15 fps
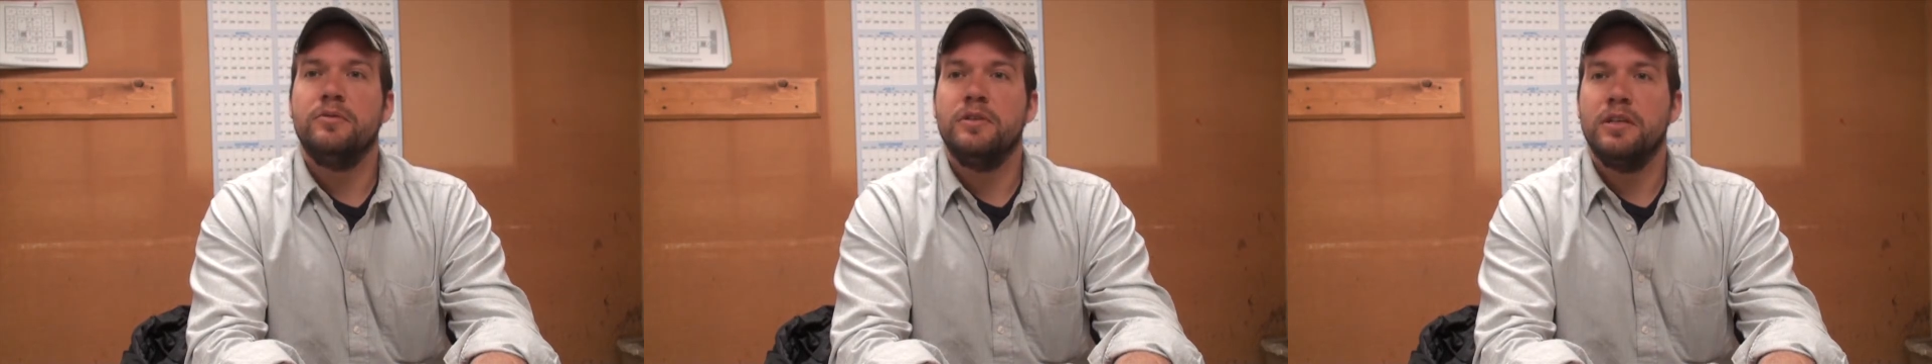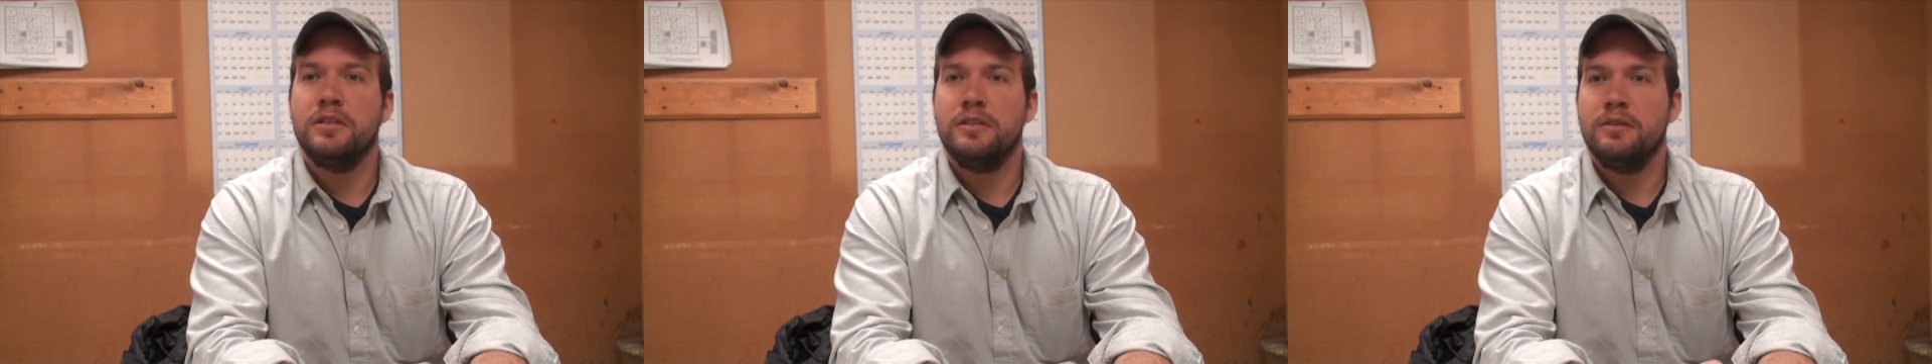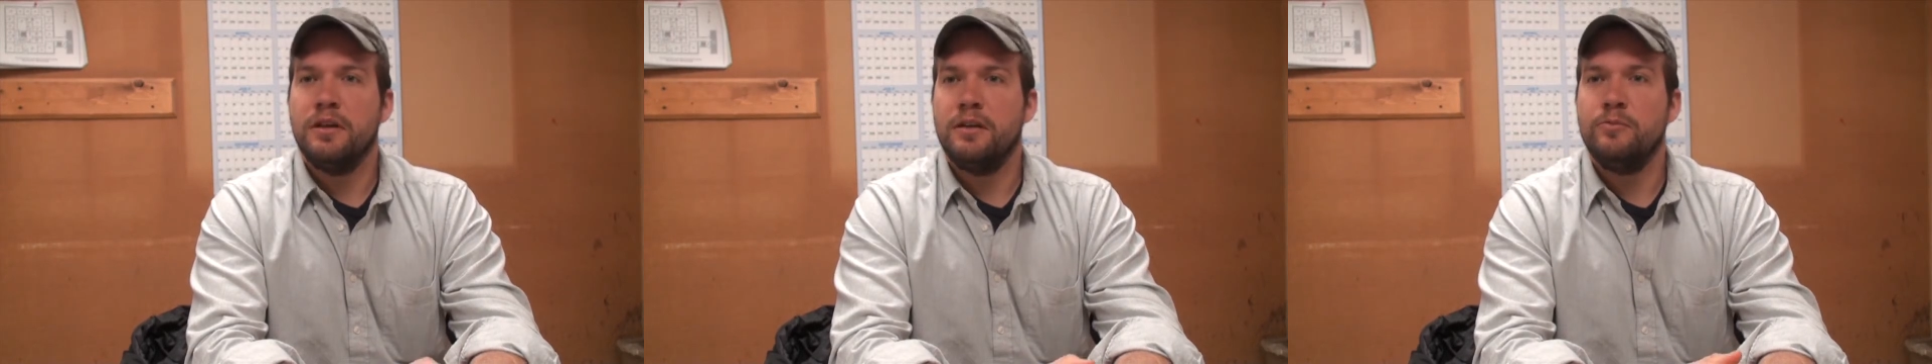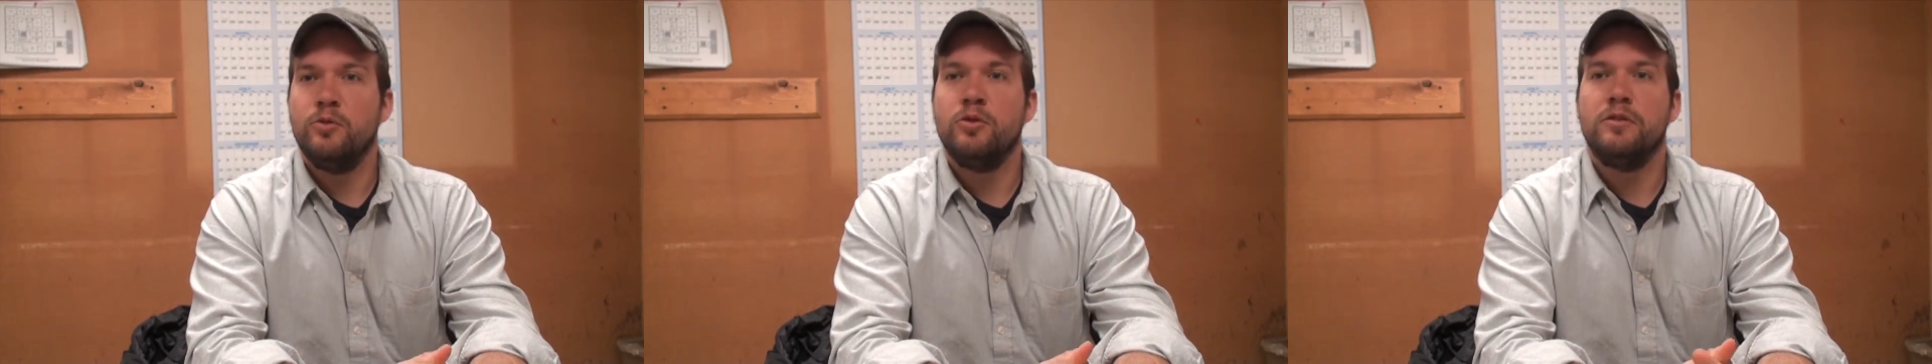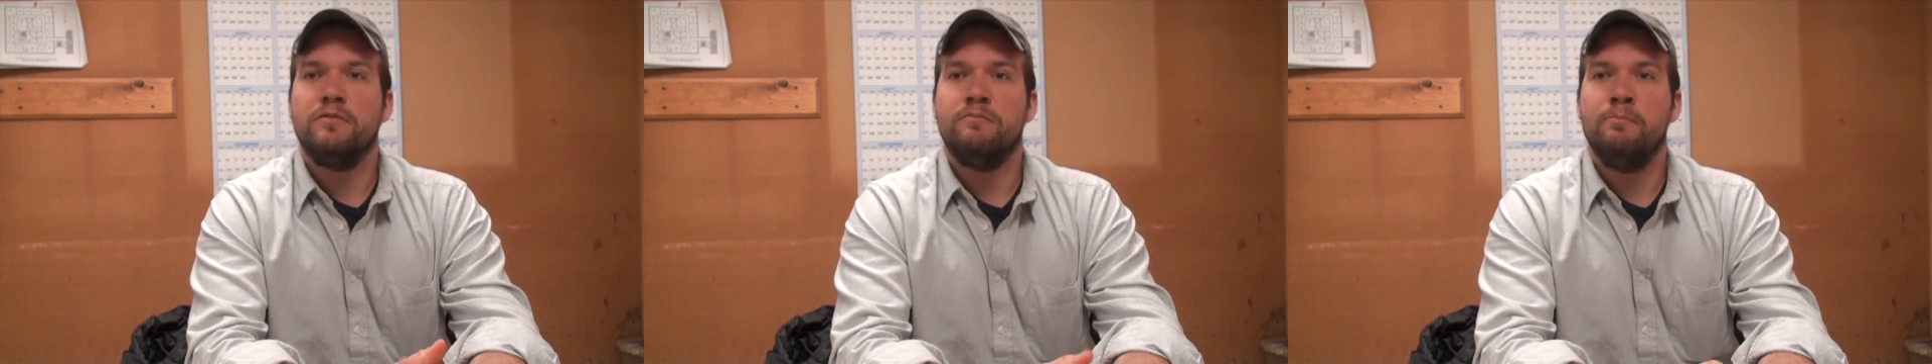It's kind of
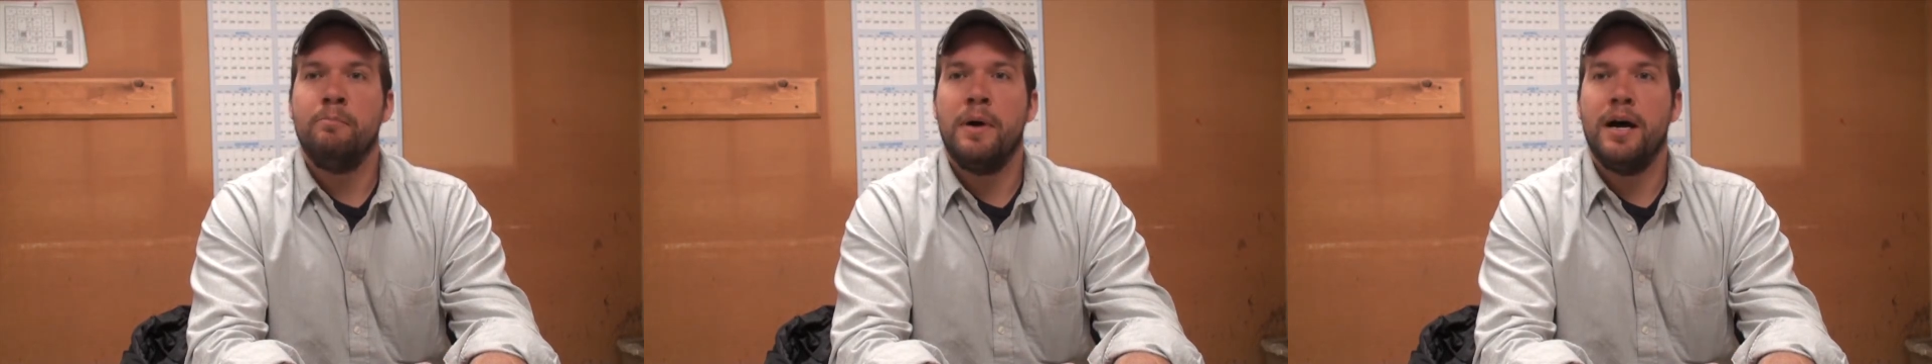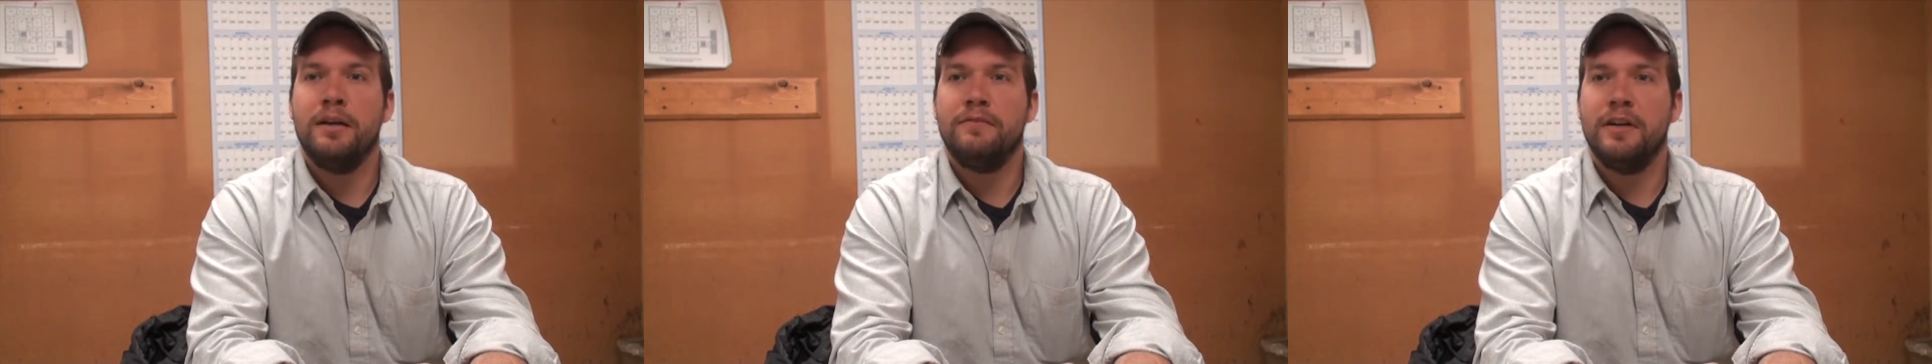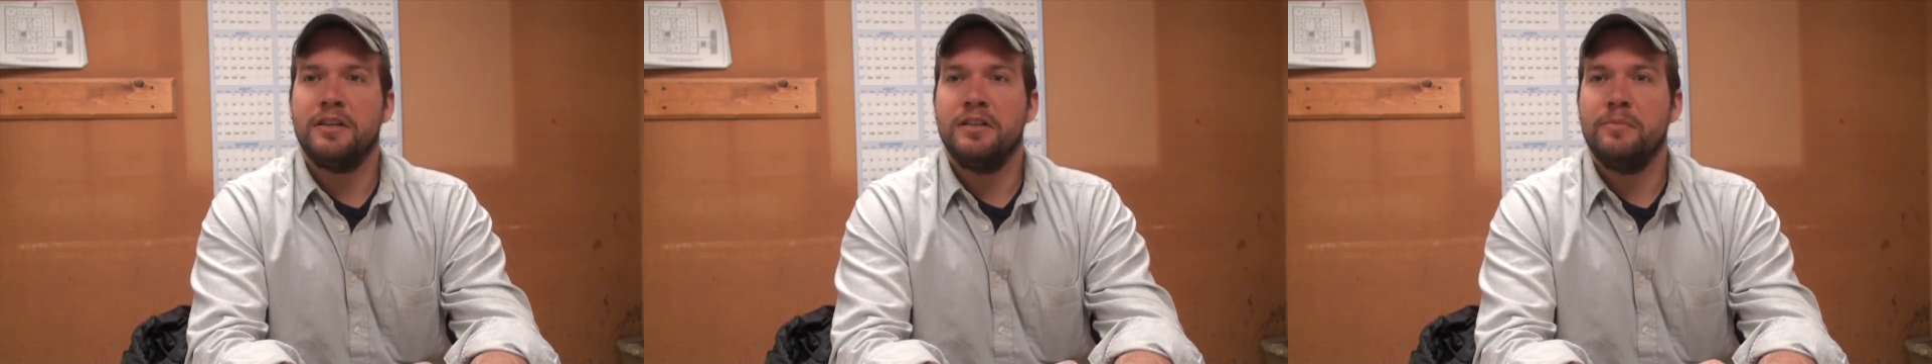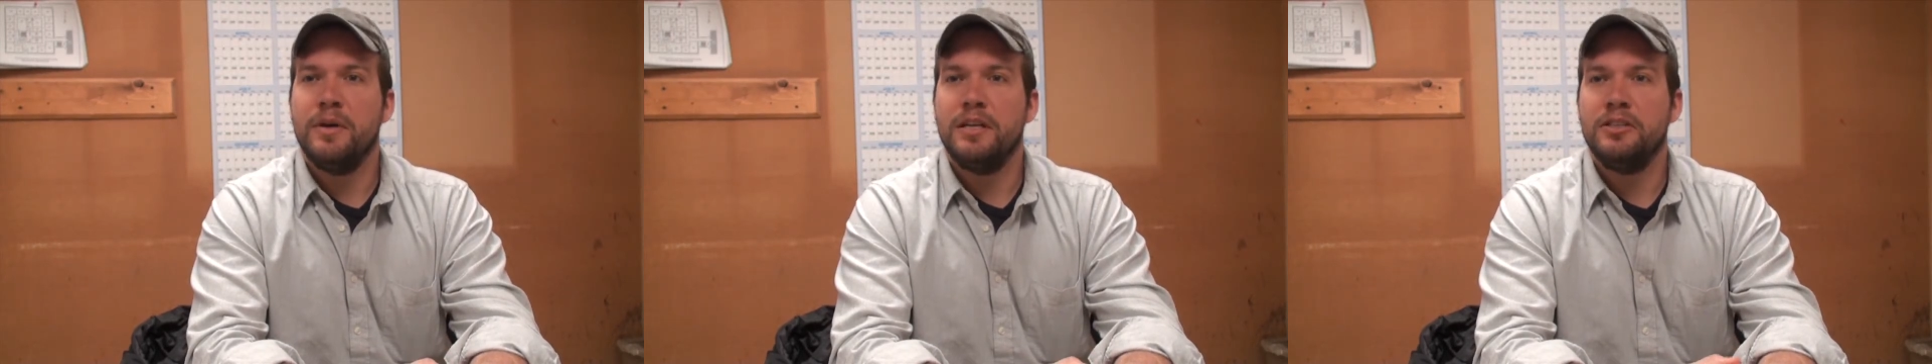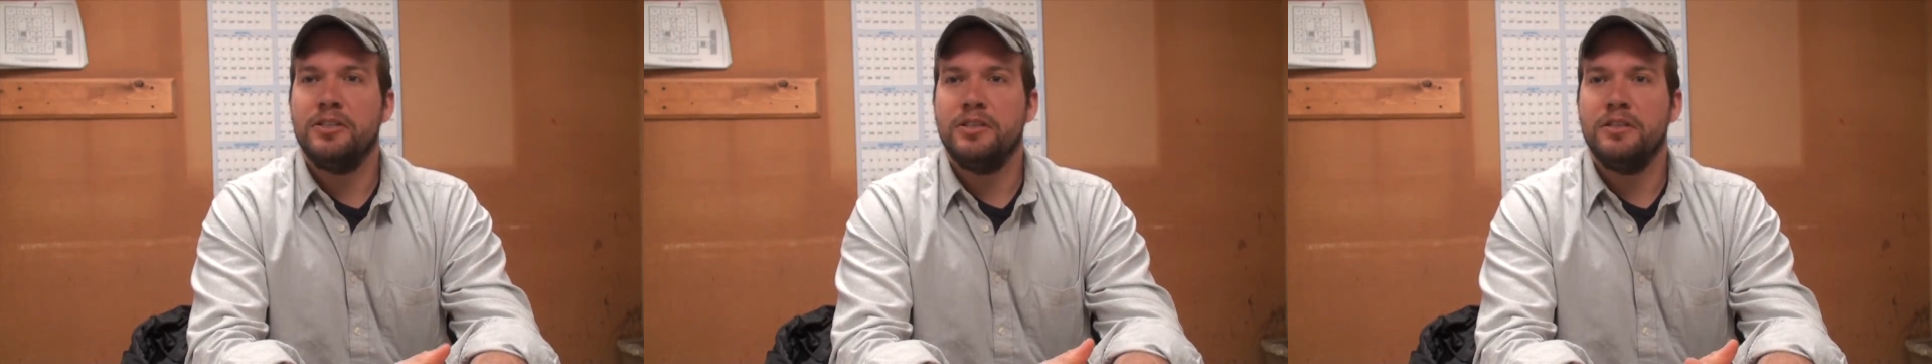more mine
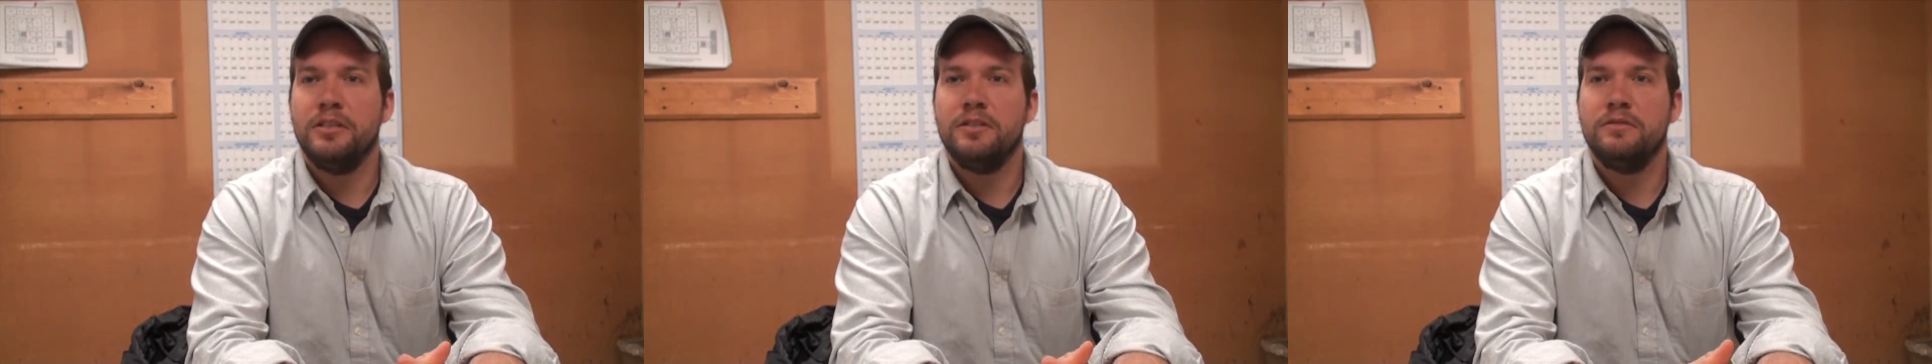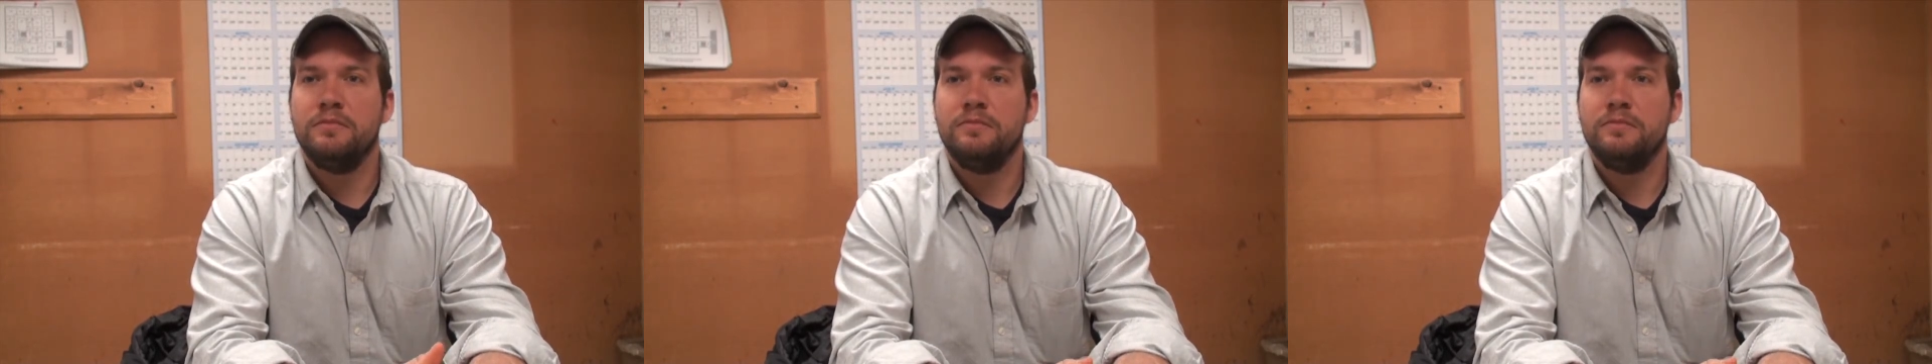reclamation